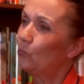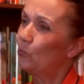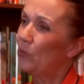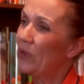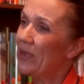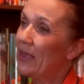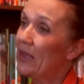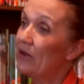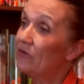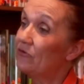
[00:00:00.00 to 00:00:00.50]

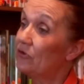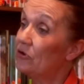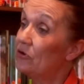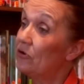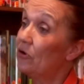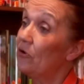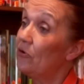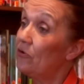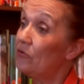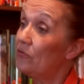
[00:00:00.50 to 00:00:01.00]
we get to
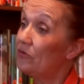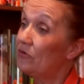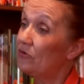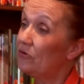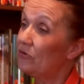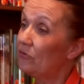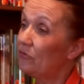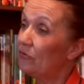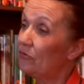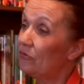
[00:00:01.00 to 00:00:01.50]
know the
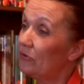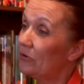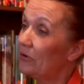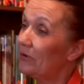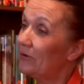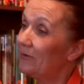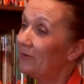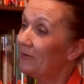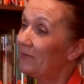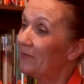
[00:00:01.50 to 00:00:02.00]

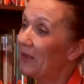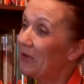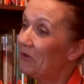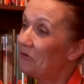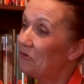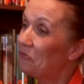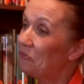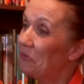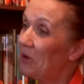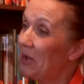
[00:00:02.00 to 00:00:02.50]
children
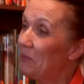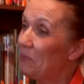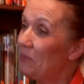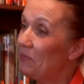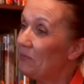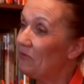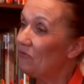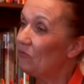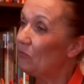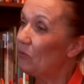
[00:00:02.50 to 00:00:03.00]
that you read
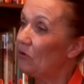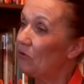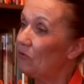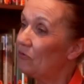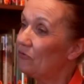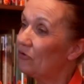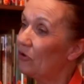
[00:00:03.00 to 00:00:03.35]
with as well.